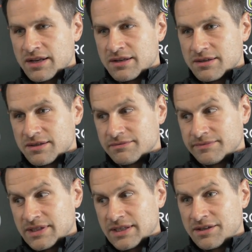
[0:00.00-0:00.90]
And
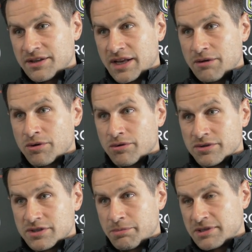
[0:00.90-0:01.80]
at the end of the day, we're
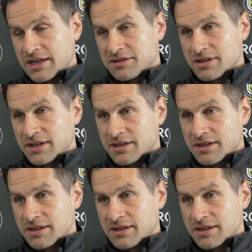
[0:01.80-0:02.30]
going to potentially